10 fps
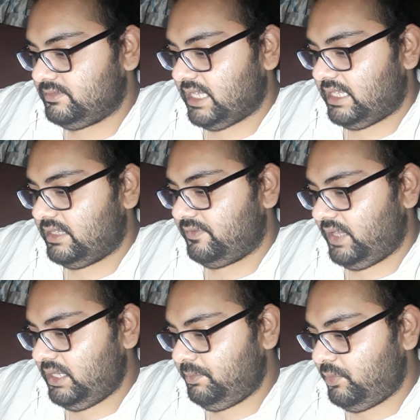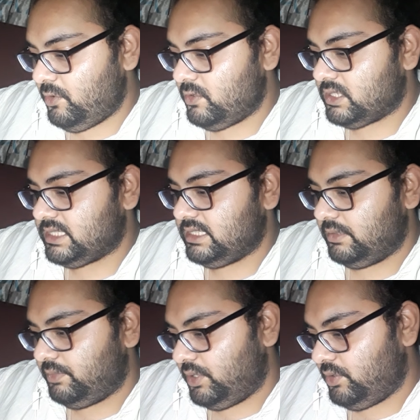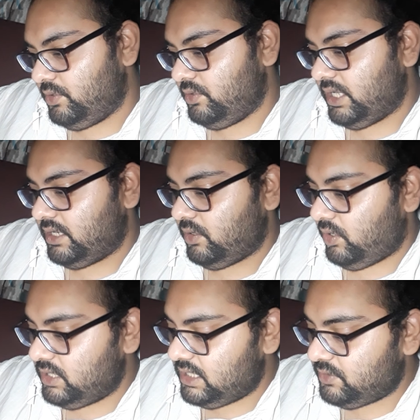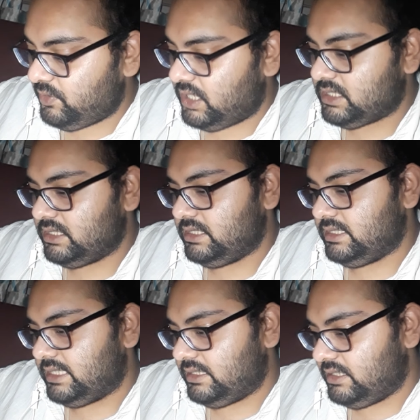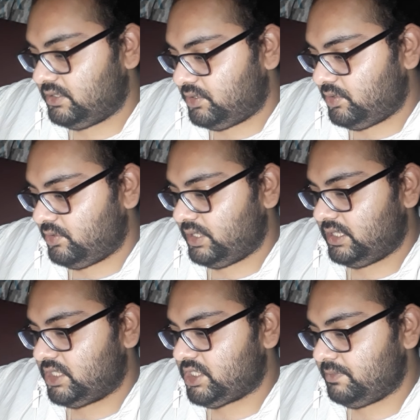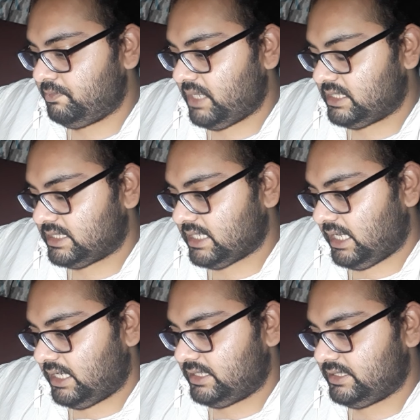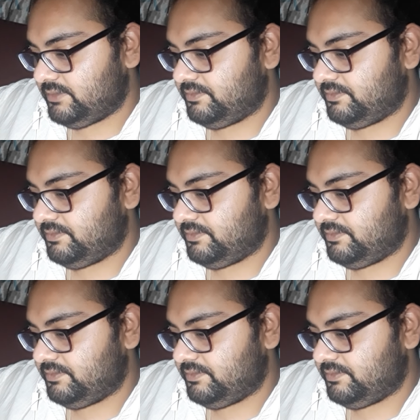and the very ports they blew, and all the quarters that they know in the shipman's card.